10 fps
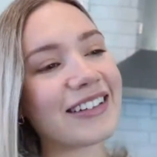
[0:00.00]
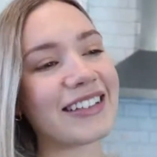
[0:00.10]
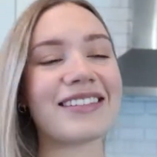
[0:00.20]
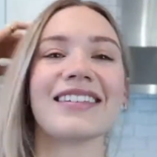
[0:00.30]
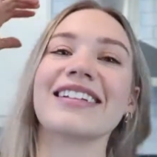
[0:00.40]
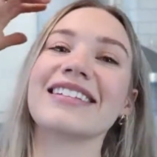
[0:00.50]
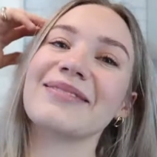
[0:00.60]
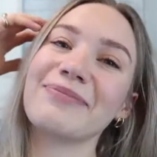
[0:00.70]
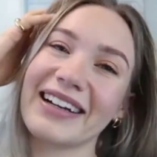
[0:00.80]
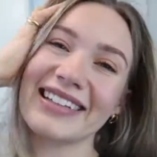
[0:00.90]
would use an
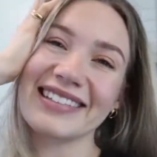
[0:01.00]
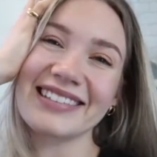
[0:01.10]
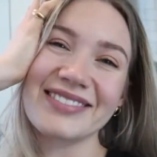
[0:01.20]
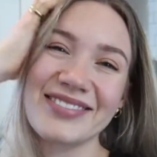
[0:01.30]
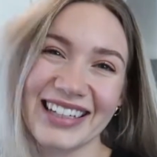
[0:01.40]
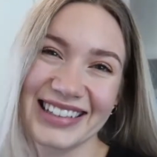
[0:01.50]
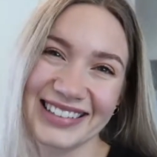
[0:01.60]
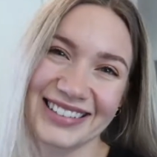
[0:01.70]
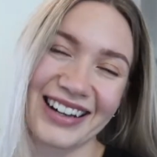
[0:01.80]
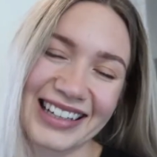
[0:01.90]
espresso, but
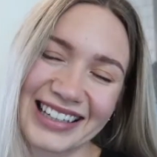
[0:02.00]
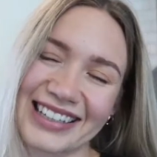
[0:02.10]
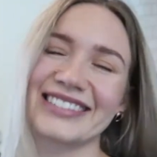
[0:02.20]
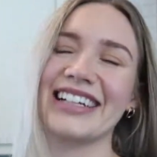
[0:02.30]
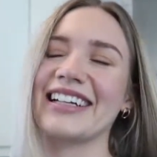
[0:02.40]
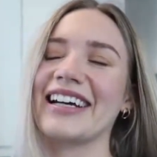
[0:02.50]
it's not here right